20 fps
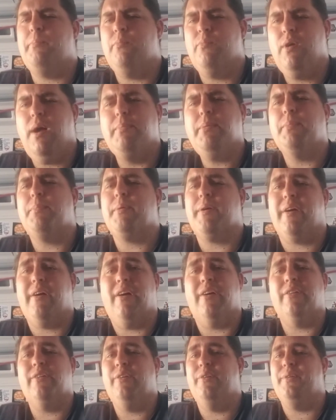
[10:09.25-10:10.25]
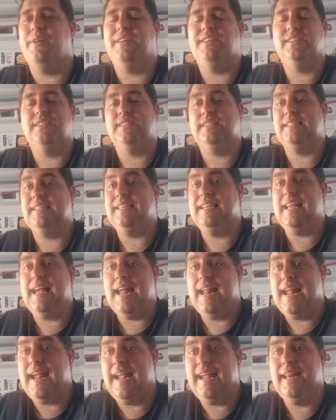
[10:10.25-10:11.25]
Robert Picardo is
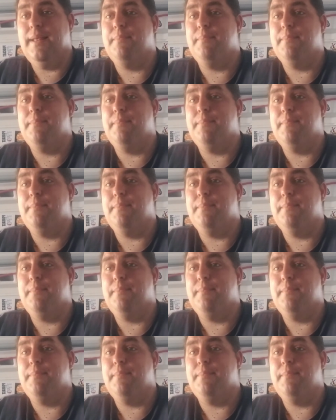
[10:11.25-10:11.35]
an